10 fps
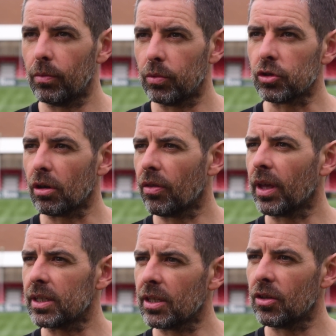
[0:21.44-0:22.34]
certain
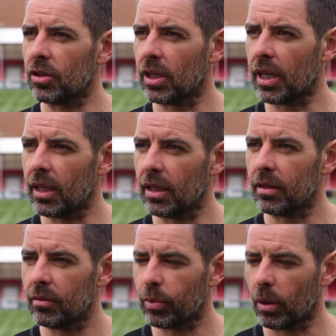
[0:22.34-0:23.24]
things in there today that
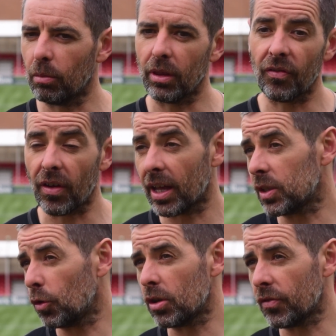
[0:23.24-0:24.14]
probably the
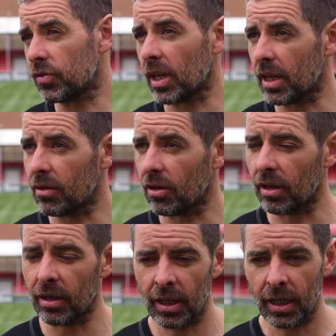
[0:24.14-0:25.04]
fans wouldn't have seen,
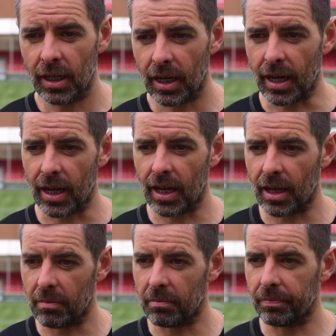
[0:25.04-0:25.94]
or
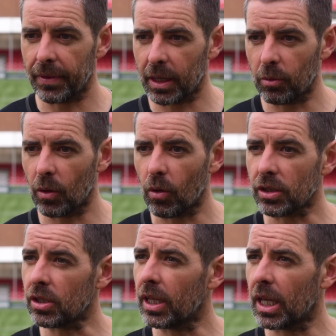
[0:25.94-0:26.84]
anybody
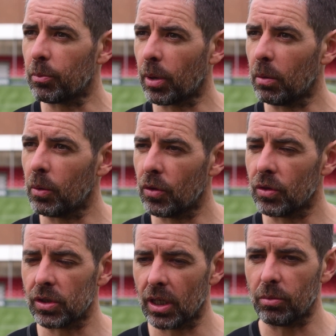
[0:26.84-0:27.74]
watching the game probably wouldn't
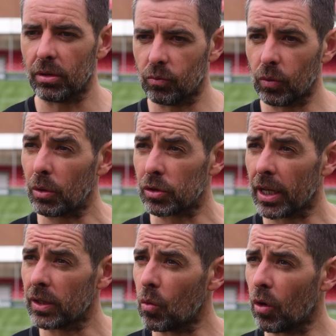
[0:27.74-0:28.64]
have seen, but we were
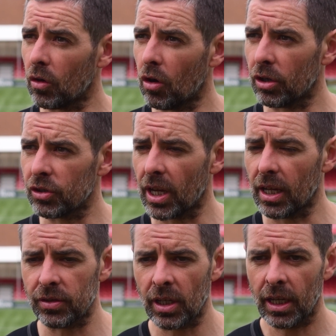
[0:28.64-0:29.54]
trying to work on
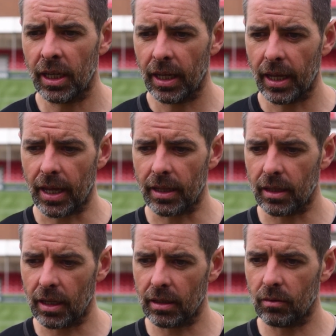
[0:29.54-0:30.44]
ourselves,
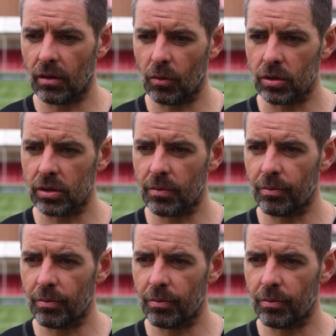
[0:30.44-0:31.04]
and there was